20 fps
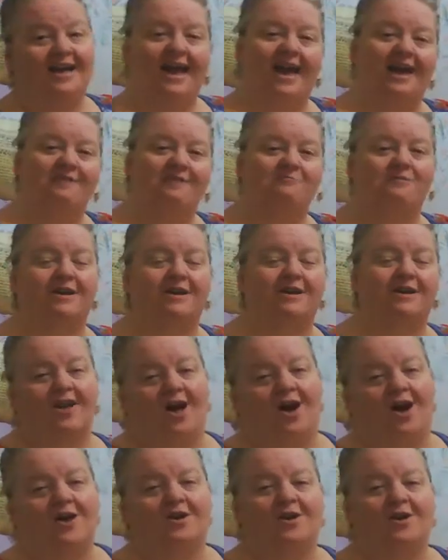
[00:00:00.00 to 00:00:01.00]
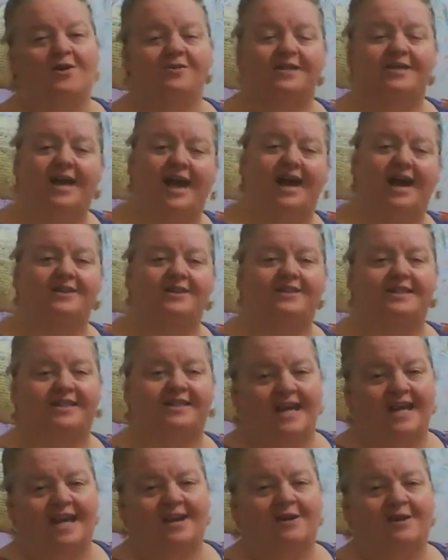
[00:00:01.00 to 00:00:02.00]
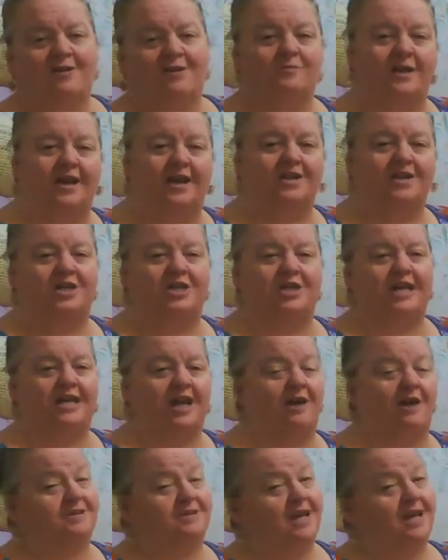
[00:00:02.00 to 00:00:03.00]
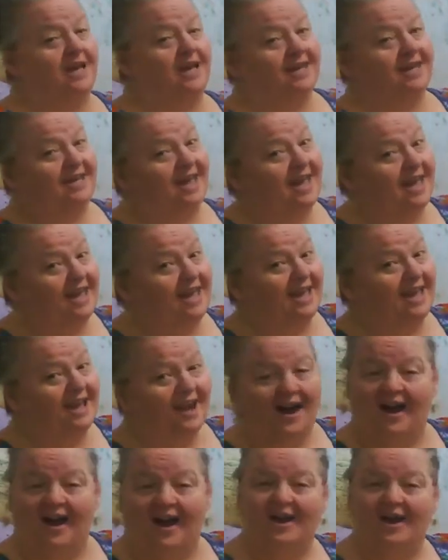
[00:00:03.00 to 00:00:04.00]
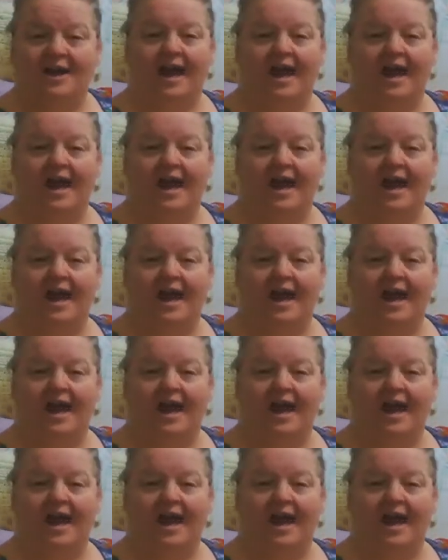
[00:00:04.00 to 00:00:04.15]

And we'll all go down to see her when she comes, yee-haw.